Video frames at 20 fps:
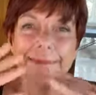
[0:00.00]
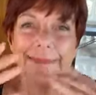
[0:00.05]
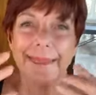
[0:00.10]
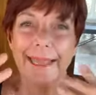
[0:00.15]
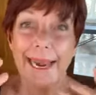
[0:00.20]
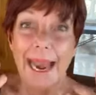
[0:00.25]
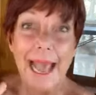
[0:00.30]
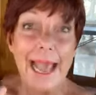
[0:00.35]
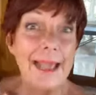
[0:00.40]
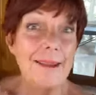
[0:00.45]

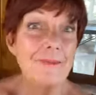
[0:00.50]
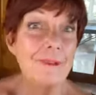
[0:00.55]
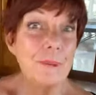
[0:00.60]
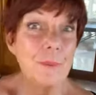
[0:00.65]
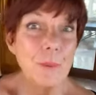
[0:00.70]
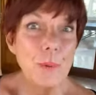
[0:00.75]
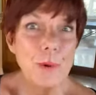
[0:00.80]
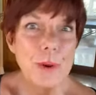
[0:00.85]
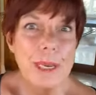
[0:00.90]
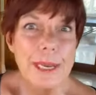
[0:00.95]
that I haven't
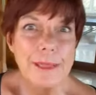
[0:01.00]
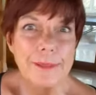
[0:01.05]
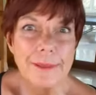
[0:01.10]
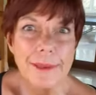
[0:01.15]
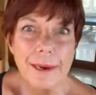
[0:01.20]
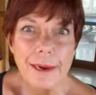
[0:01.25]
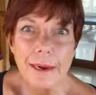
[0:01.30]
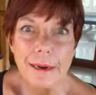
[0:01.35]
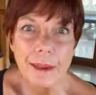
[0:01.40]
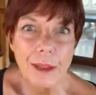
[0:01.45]
breathed
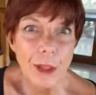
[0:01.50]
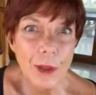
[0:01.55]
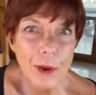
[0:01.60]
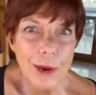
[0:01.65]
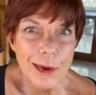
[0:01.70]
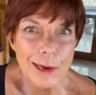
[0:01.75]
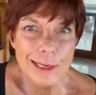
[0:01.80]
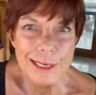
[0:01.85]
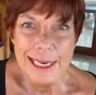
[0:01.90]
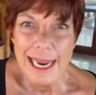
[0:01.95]
in a
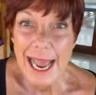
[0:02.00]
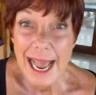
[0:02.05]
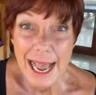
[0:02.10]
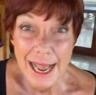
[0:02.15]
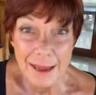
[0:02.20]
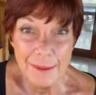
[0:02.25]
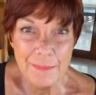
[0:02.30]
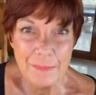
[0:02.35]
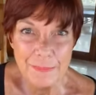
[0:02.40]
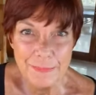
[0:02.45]
long
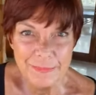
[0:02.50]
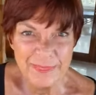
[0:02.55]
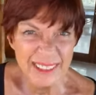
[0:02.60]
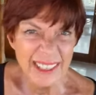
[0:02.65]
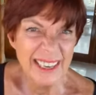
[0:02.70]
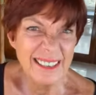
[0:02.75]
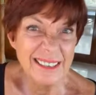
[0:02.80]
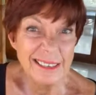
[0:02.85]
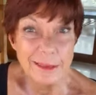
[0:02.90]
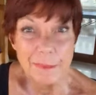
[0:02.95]
time,
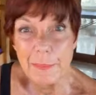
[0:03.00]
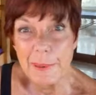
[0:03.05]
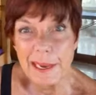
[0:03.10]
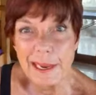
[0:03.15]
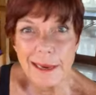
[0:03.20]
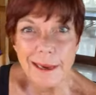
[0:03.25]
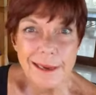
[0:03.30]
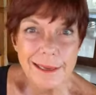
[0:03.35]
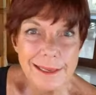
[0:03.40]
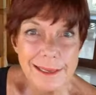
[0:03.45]
just
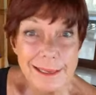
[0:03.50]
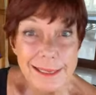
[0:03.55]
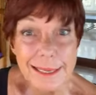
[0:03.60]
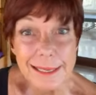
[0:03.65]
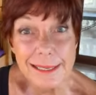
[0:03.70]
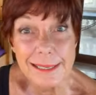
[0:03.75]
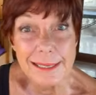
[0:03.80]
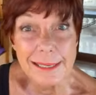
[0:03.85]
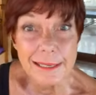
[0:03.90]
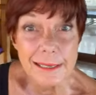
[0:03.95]
because
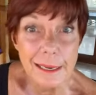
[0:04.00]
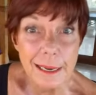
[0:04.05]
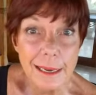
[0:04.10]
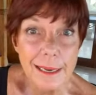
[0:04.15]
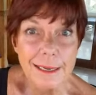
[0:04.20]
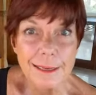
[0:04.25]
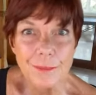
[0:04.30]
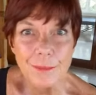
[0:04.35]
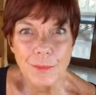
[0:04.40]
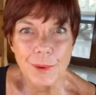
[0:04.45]
it's
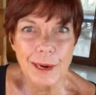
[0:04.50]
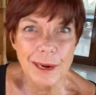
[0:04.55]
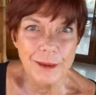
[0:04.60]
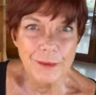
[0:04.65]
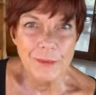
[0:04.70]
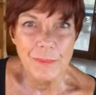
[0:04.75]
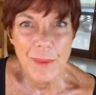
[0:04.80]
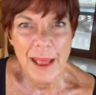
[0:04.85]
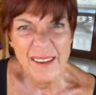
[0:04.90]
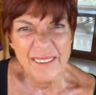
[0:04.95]
not one
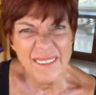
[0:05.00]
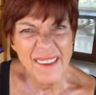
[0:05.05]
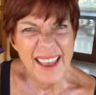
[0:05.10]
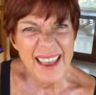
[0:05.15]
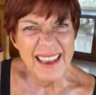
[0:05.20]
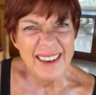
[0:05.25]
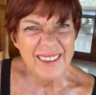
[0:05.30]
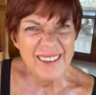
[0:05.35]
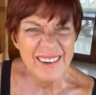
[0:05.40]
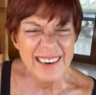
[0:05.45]
of my
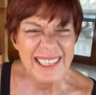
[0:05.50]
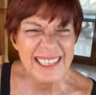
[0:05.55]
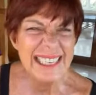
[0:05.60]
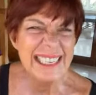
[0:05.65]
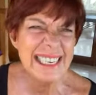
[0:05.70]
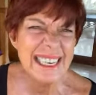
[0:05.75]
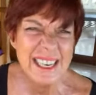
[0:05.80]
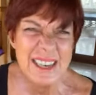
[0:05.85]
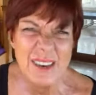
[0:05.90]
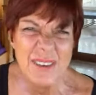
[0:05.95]

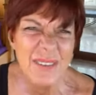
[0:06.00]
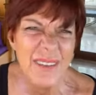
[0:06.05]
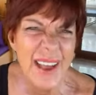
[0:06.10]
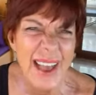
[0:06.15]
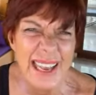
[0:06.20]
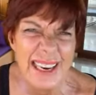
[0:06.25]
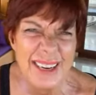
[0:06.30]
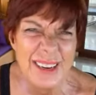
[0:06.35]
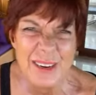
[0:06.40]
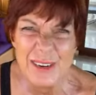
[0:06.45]
favorites. Do you
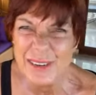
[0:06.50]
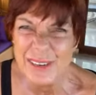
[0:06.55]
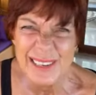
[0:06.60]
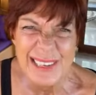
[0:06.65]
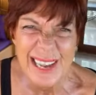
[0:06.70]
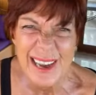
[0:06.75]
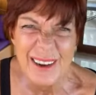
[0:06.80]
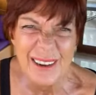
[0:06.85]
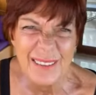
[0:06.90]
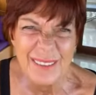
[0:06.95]
find
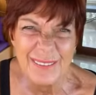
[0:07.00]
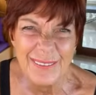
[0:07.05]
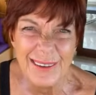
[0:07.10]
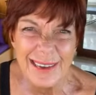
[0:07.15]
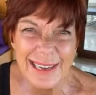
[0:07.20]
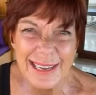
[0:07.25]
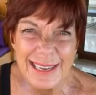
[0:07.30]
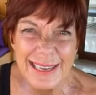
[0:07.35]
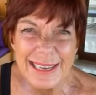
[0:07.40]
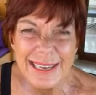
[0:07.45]
yourself
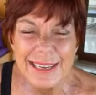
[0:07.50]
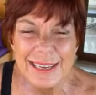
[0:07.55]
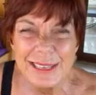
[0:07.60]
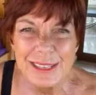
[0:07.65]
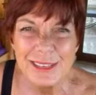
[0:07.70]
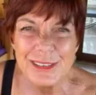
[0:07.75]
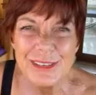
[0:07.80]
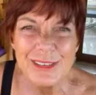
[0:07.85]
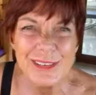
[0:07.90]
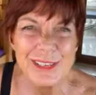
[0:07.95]

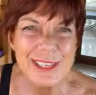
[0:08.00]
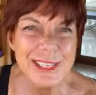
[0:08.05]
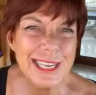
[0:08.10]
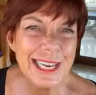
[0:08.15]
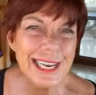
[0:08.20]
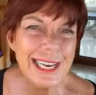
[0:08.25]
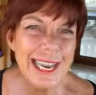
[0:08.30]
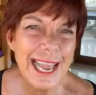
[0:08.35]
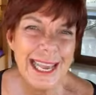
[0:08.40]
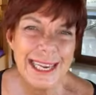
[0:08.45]

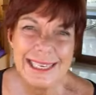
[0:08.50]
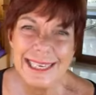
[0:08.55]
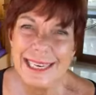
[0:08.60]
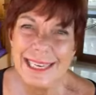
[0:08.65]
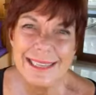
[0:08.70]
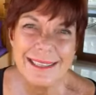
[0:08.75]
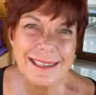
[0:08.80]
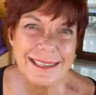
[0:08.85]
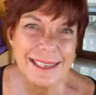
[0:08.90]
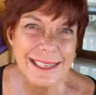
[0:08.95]

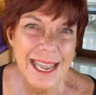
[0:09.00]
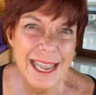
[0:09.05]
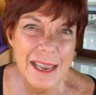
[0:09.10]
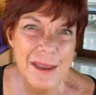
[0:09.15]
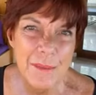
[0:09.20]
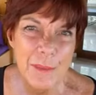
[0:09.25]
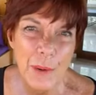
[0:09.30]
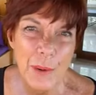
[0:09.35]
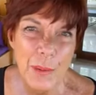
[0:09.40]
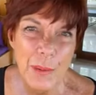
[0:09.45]
selecting the
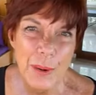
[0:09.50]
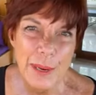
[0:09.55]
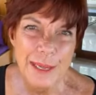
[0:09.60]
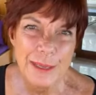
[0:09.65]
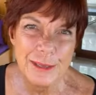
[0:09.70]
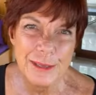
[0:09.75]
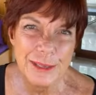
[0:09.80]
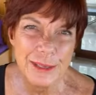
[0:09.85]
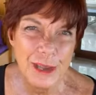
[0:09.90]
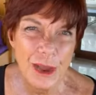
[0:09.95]
same
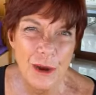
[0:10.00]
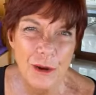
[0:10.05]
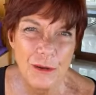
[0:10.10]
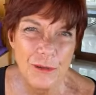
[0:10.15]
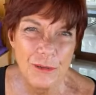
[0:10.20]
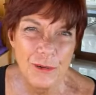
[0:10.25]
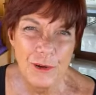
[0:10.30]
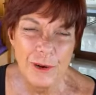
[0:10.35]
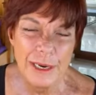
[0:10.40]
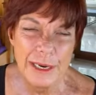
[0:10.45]
oils
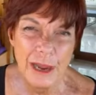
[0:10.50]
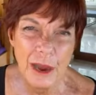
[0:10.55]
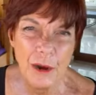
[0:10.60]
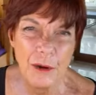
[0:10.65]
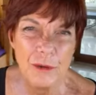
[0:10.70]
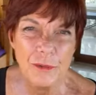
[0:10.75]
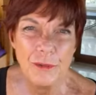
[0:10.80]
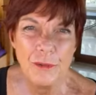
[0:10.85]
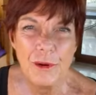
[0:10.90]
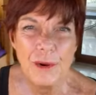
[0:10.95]
over and
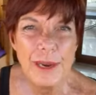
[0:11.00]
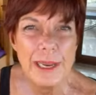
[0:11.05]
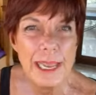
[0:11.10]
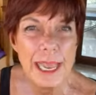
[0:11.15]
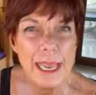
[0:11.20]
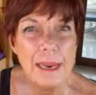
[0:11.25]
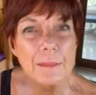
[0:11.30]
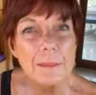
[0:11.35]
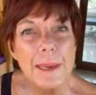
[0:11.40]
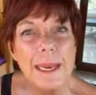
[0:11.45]
over
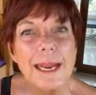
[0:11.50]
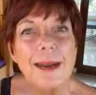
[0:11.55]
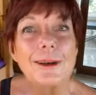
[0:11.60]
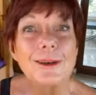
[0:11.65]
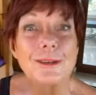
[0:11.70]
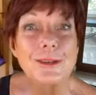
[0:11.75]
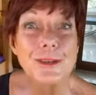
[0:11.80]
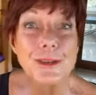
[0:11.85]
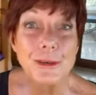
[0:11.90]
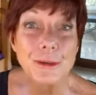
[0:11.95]
again
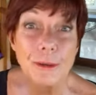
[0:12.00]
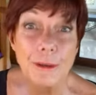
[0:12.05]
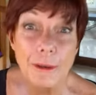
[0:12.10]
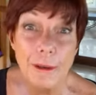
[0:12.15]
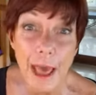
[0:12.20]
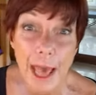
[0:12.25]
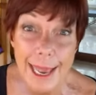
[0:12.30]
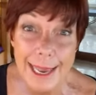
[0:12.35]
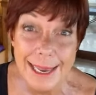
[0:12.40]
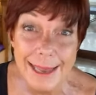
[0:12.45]
because you
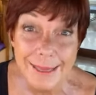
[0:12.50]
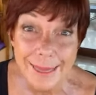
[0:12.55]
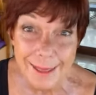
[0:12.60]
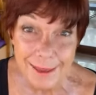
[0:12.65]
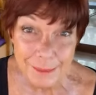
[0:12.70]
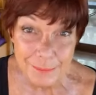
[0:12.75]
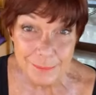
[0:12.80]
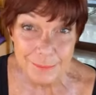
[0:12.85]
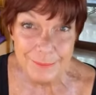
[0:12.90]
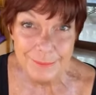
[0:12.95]
like
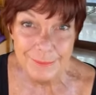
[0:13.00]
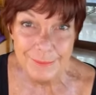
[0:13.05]
them